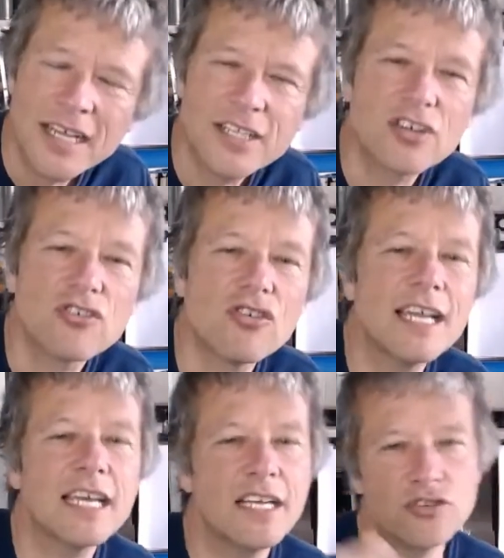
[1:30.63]
It's a
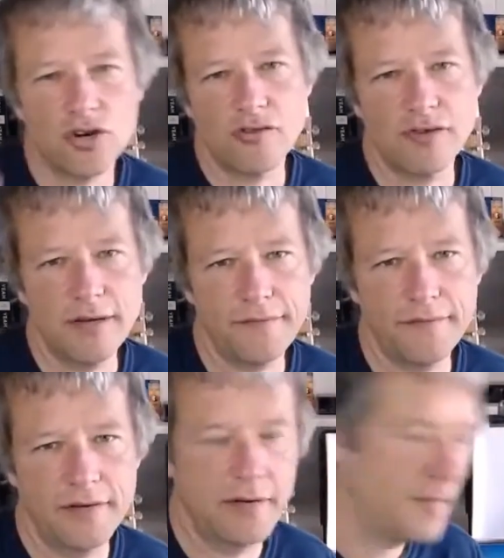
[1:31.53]
great intro
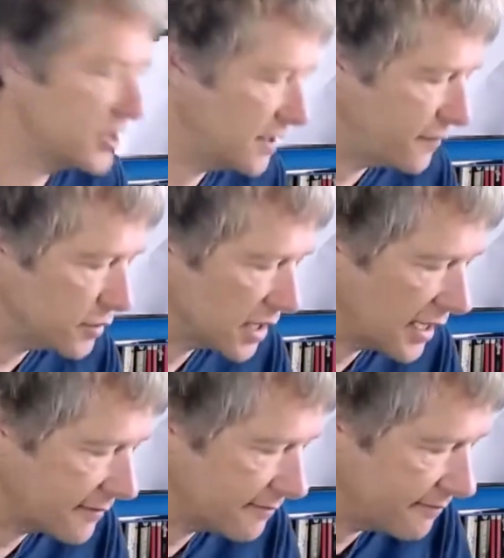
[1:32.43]
riff. Imagine if it was
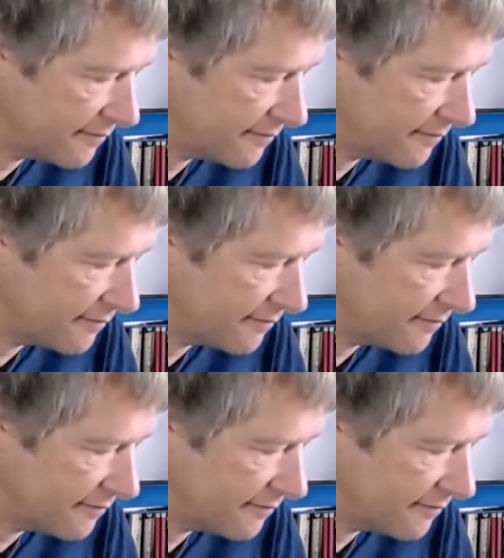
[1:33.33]
like...